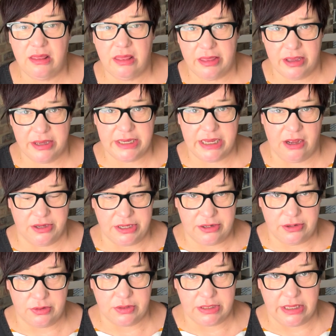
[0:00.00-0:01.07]
30
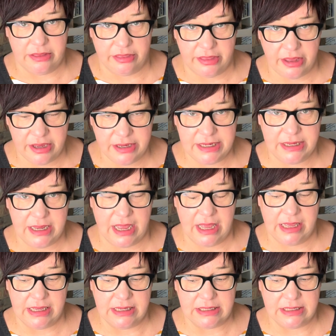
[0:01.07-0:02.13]
articles in 30
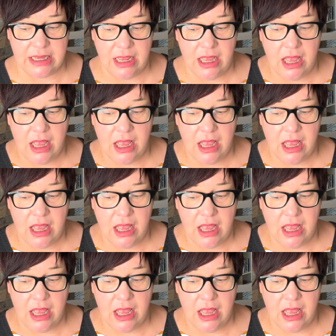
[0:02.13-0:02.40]
days,